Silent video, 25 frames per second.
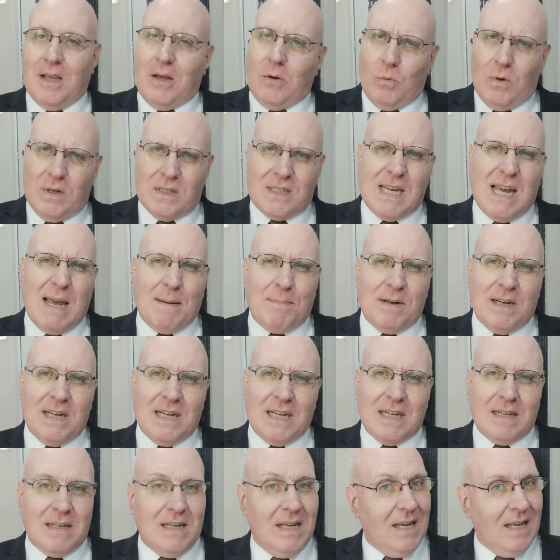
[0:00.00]
what's
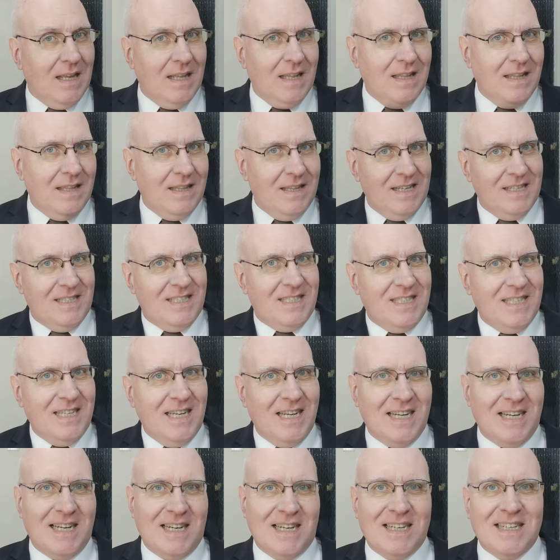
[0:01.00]
happening this
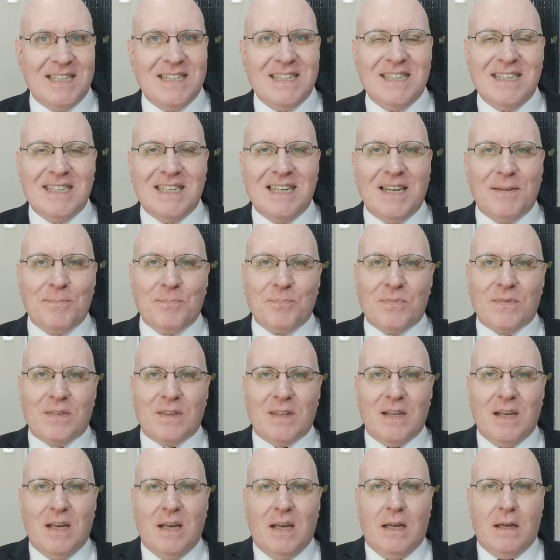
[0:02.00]
year?
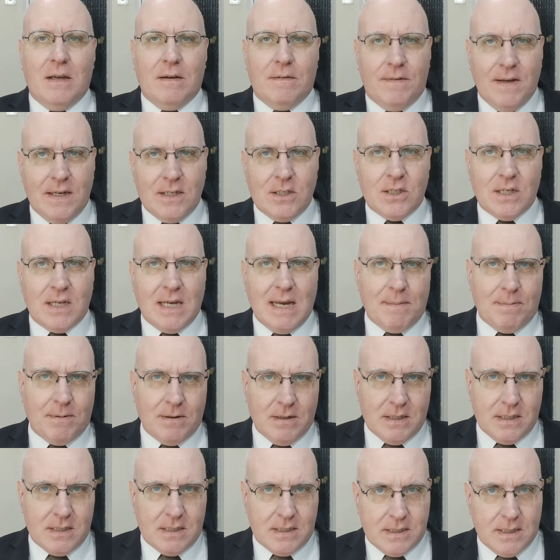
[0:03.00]
Venture
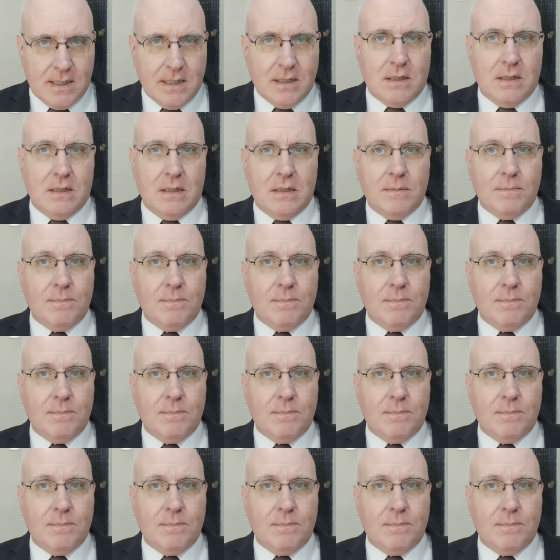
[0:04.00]
capital is still